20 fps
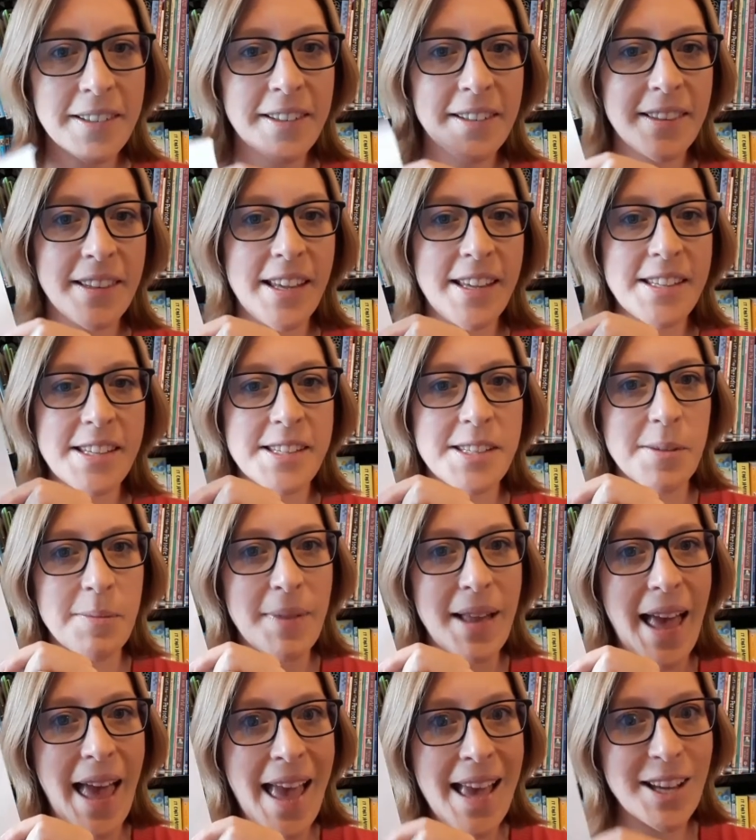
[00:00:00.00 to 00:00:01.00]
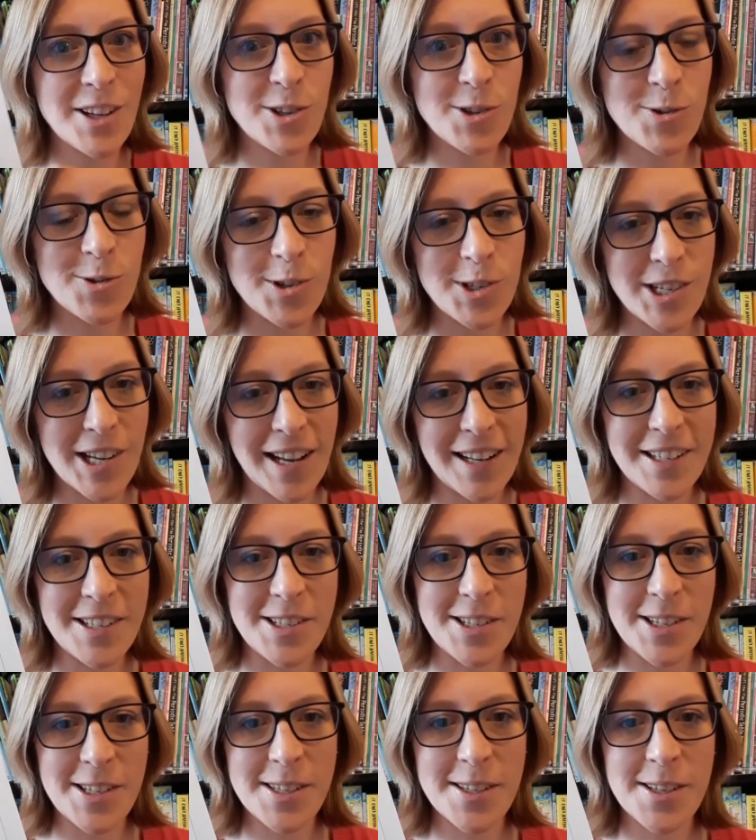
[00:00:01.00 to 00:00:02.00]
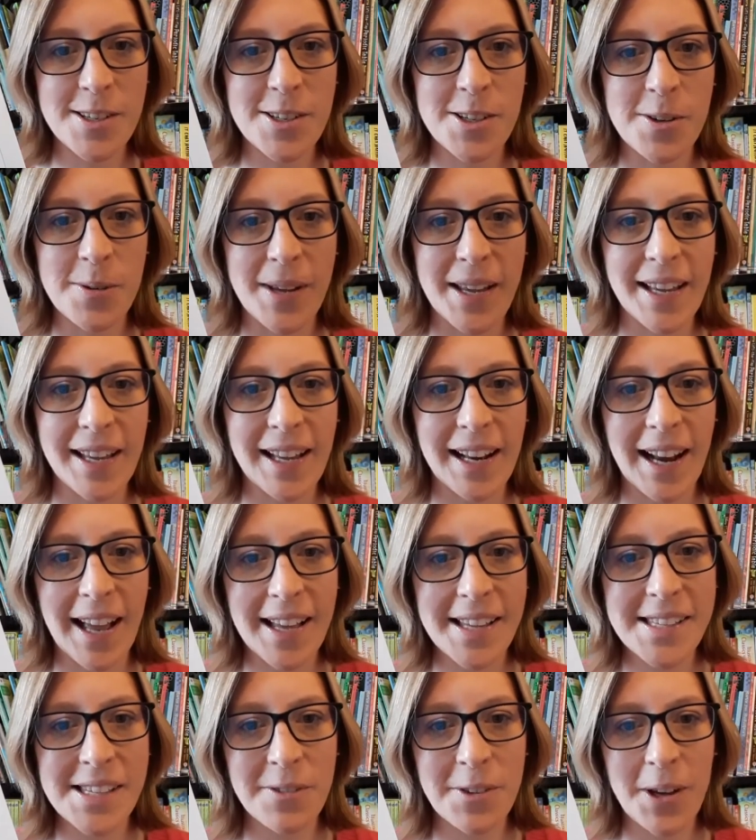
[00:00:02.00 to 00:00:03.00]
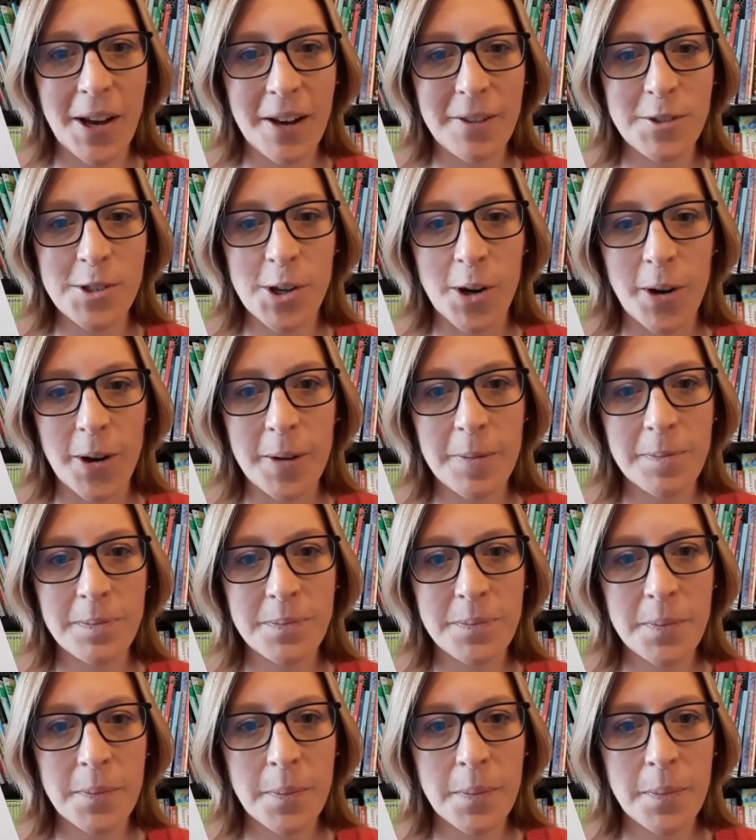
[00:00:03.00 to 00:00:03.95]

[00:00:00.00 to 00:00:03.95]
These are some extra challenges to do in class if you have time.